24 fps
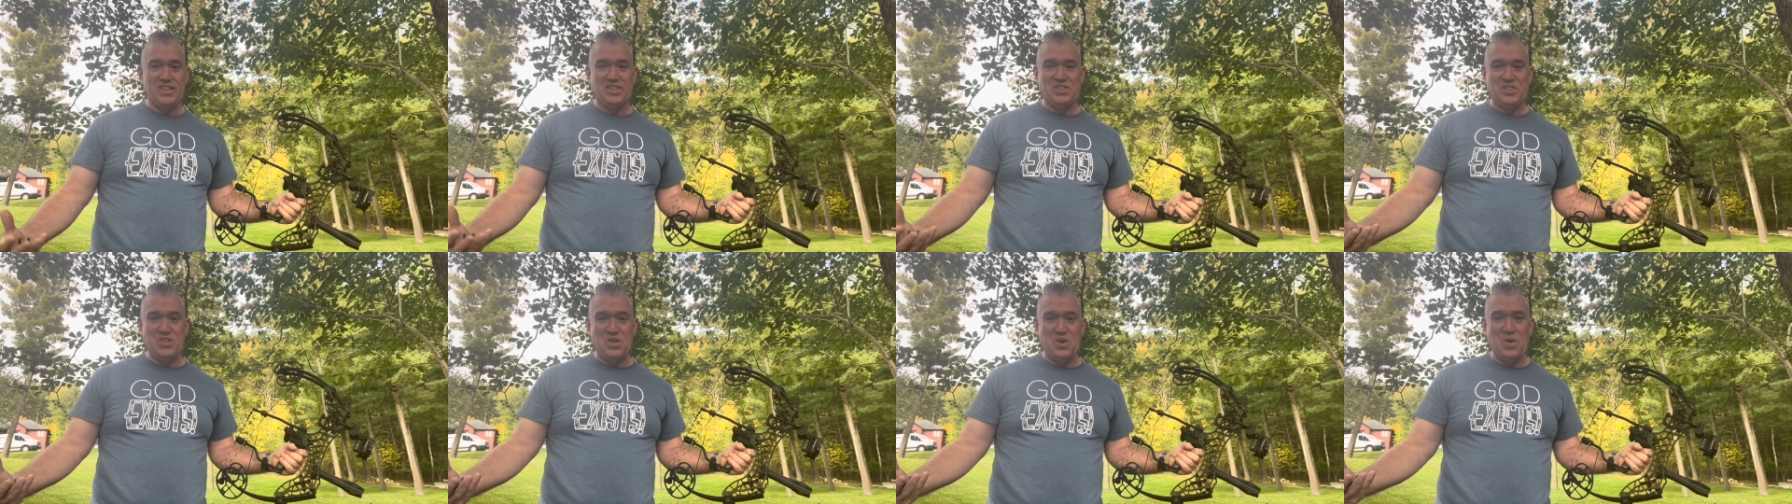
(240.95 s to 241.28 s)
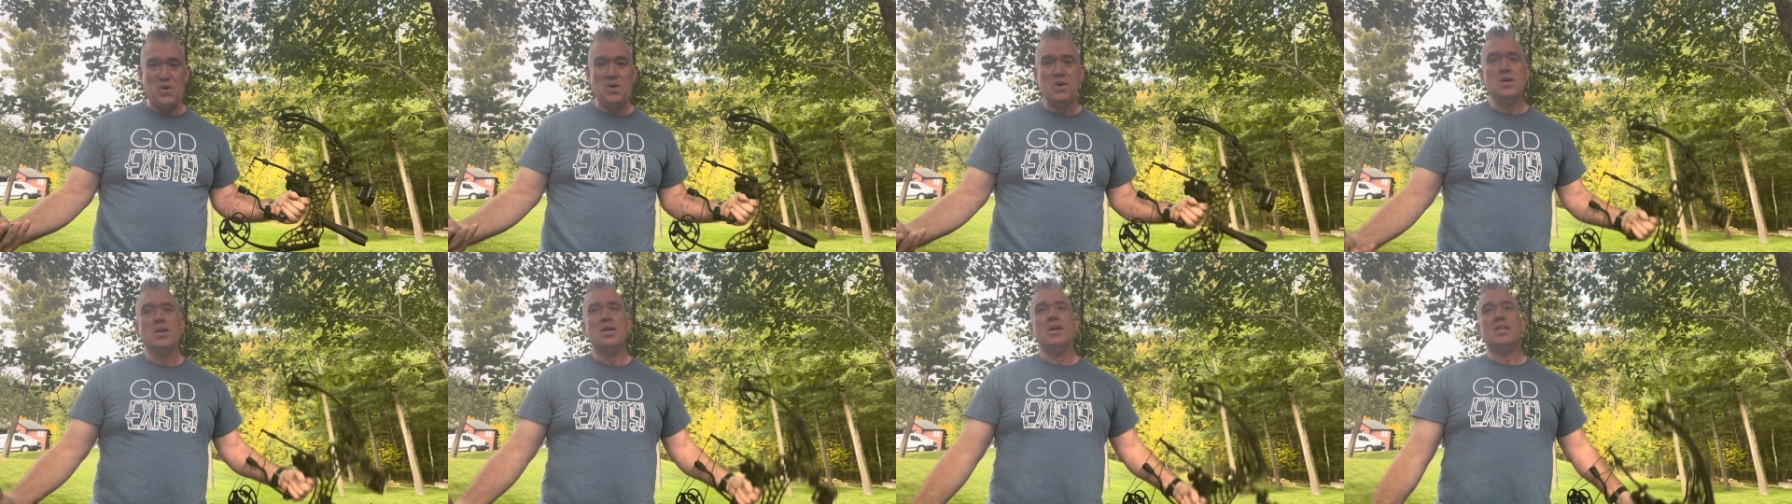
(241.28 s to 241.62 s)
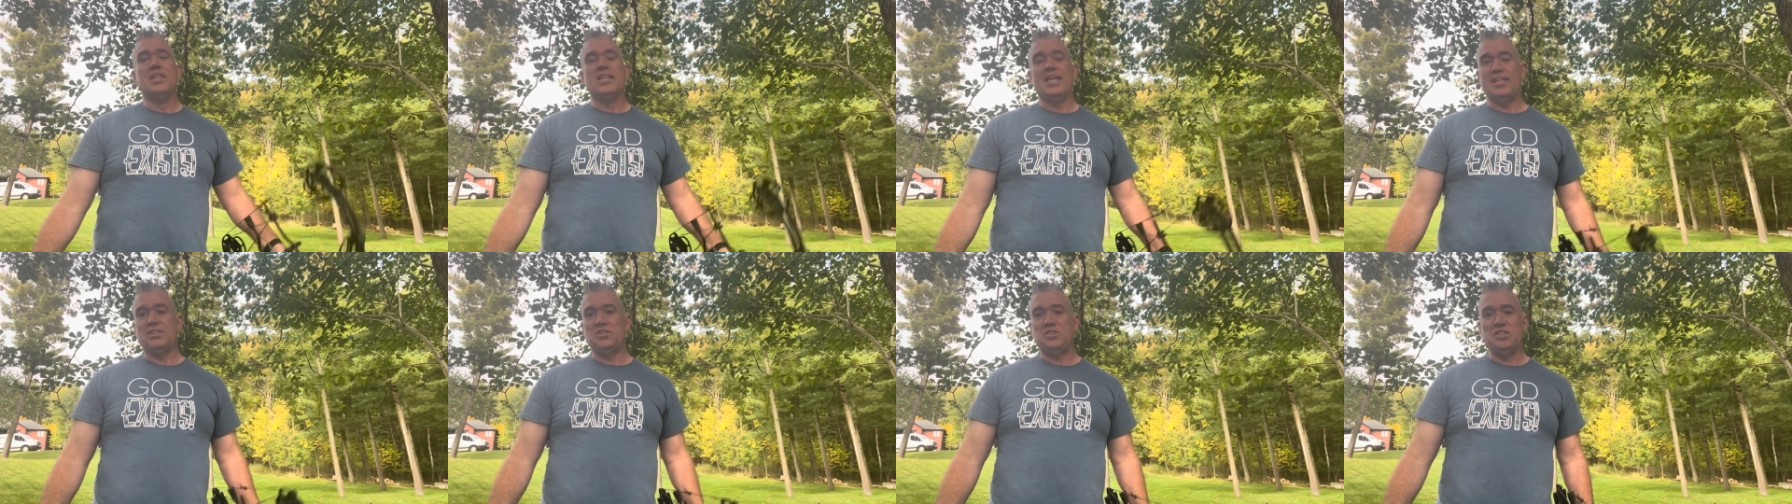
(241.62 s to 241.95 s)
So
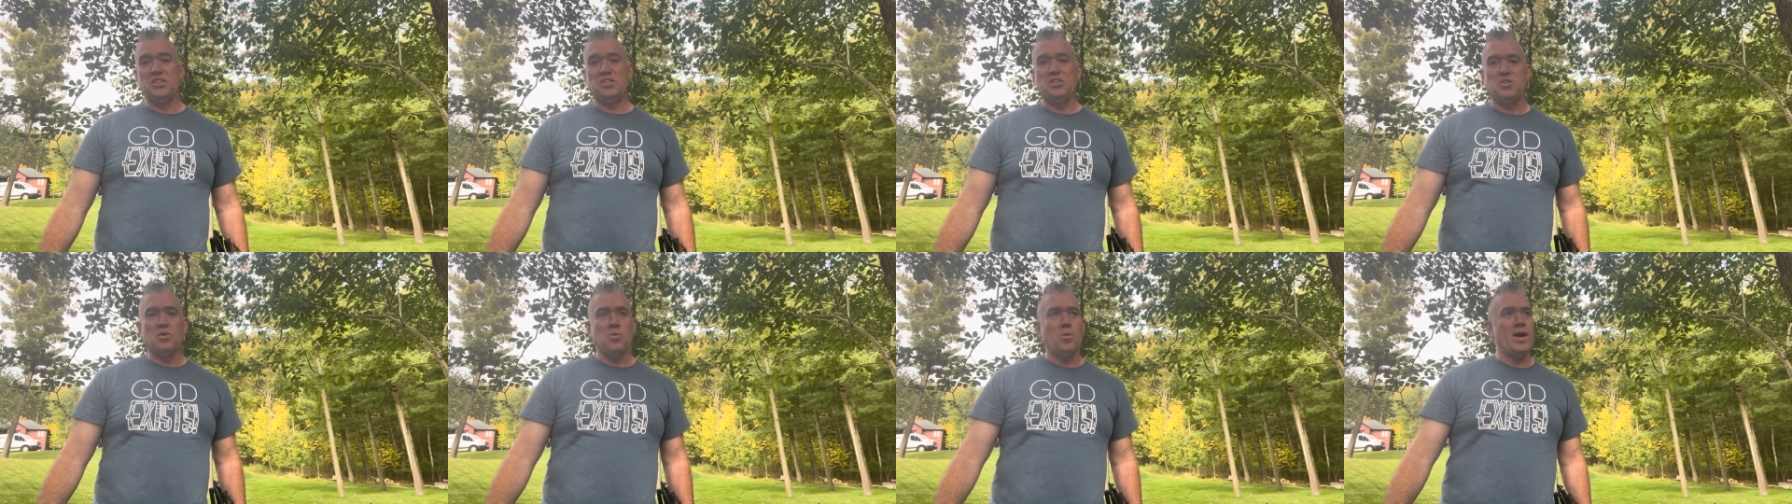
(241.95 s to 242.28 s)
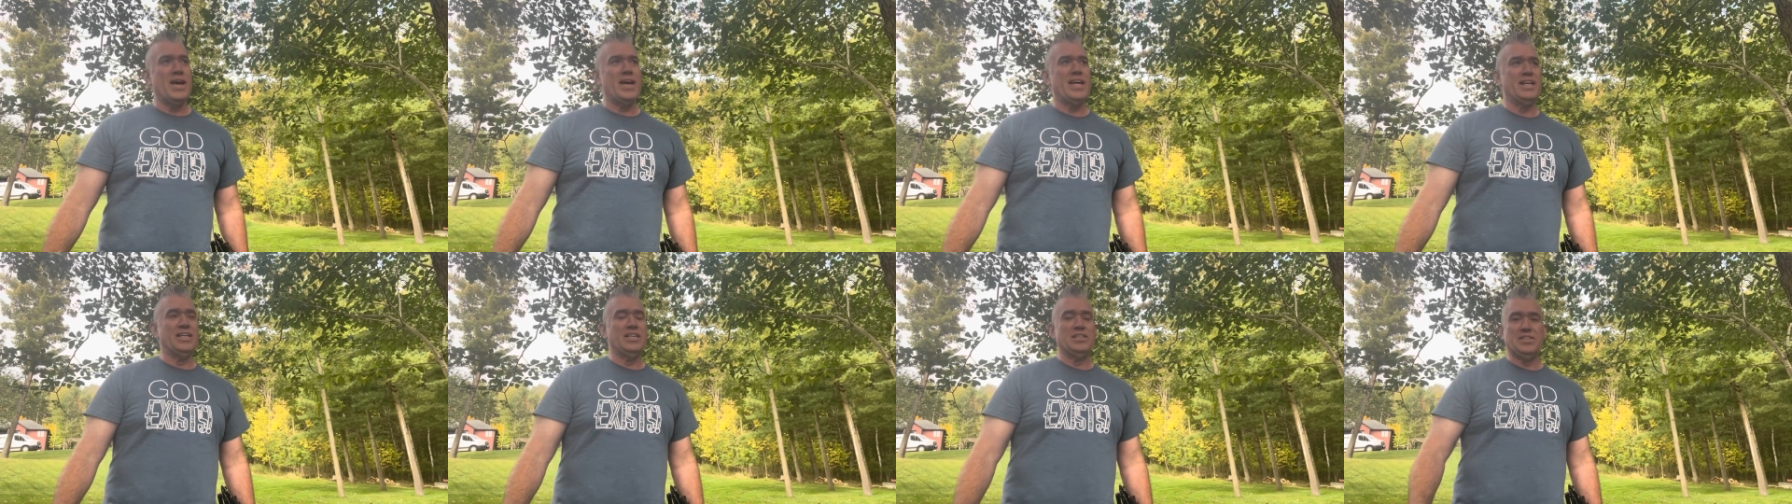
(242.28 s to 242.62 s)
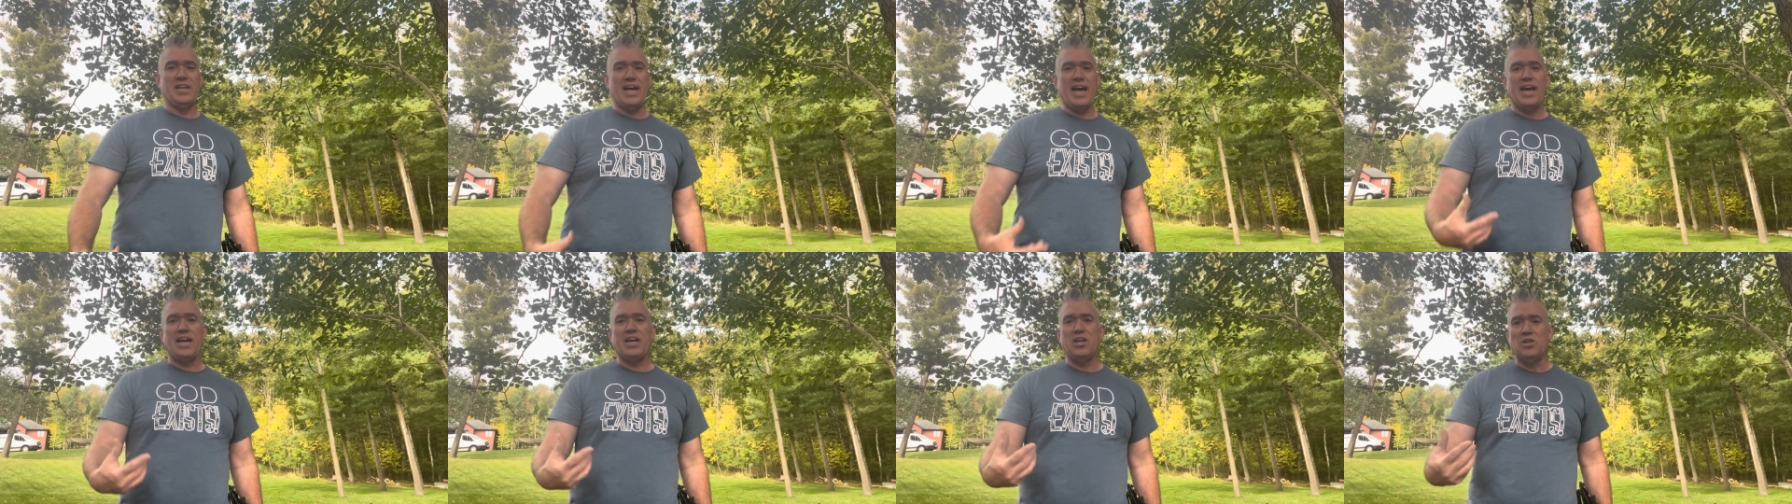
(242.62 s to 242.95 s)
that's just the way it is.
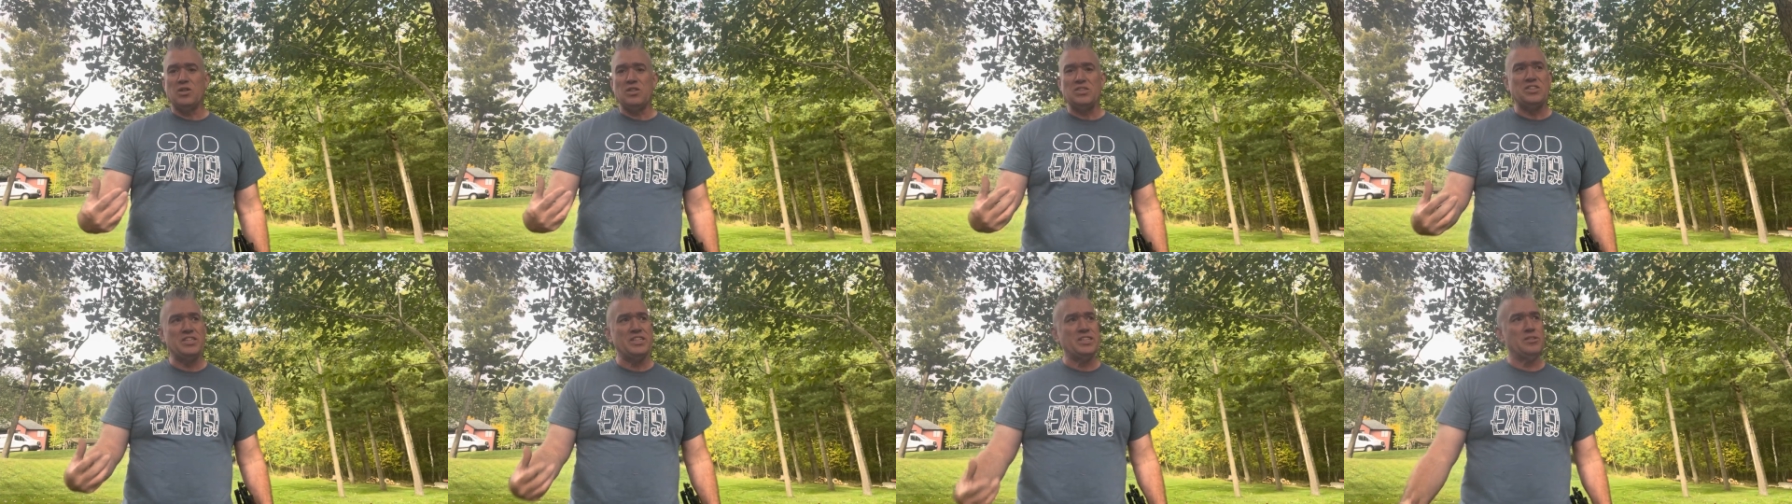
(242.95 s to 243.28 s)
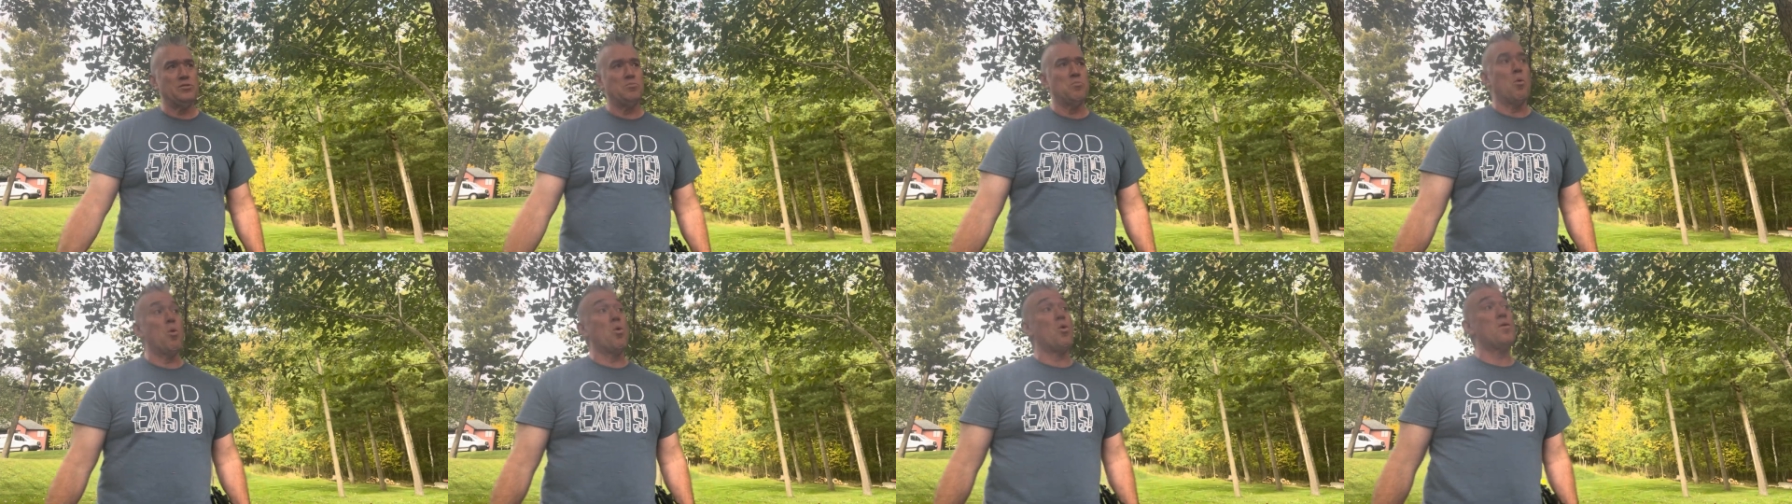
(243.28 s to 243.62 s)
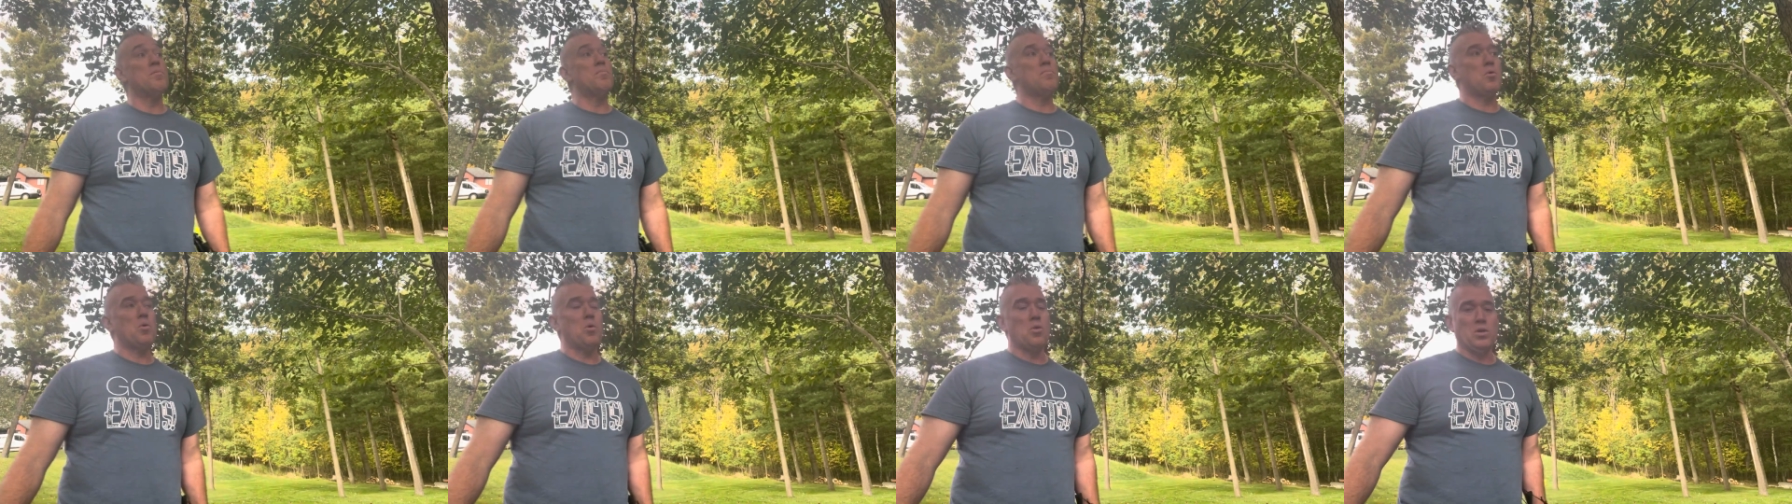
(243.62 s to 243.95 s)
Accuracy is more
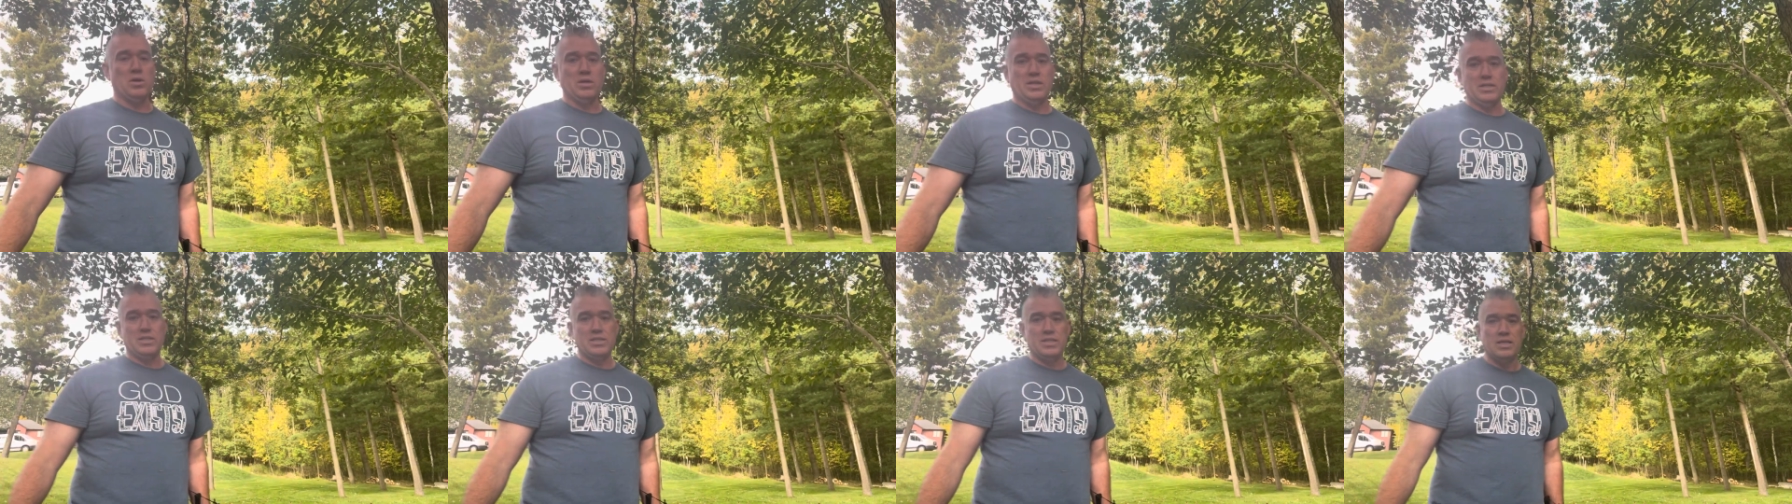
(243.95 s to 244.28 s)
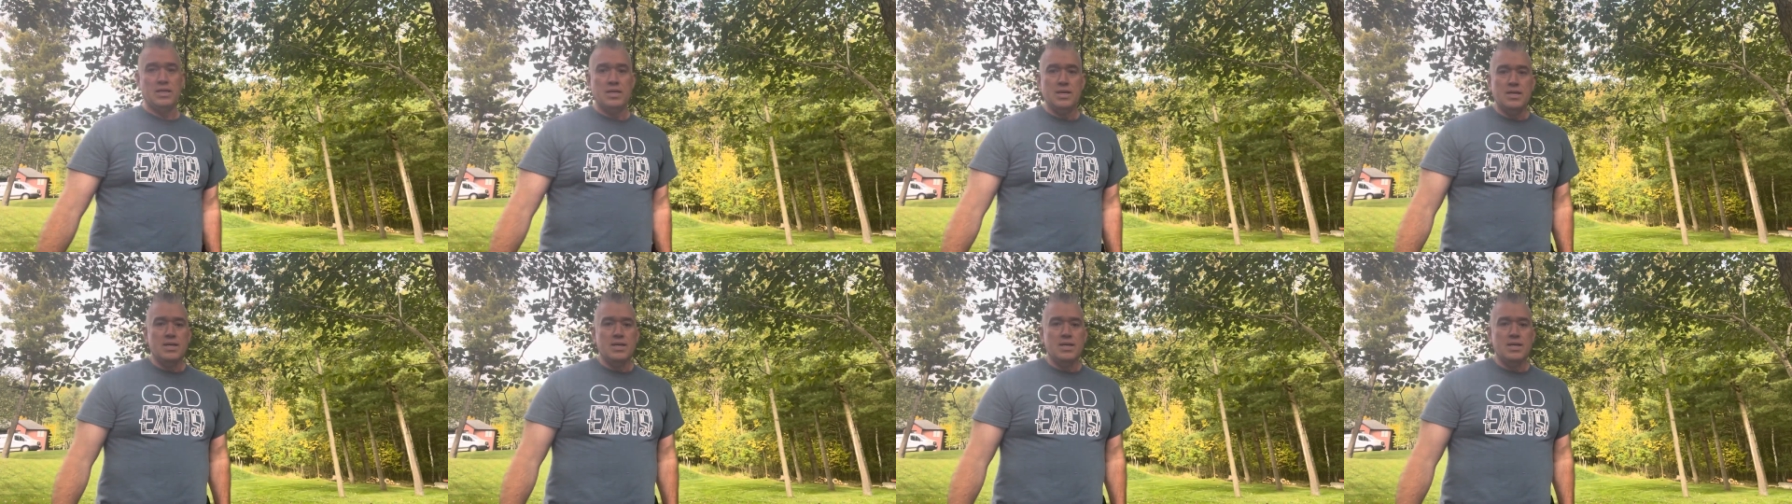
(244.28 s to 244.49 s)
important.